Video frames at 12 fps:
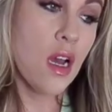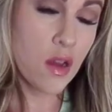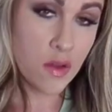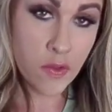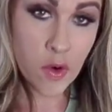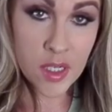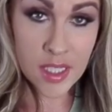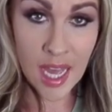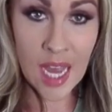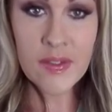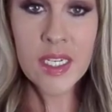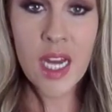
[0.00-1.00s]
Of course, they
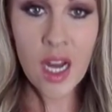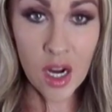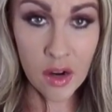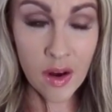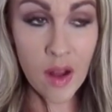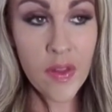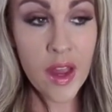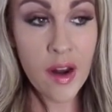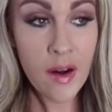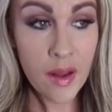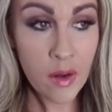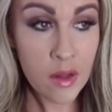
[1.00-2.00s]
have to cut around the
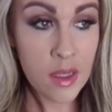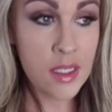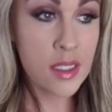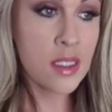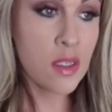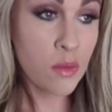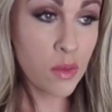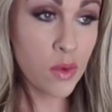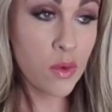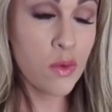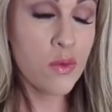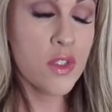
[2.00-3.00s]
areolas to
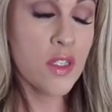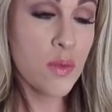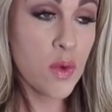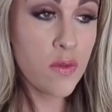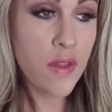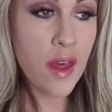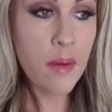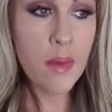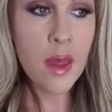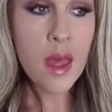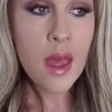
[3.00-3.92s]
move them.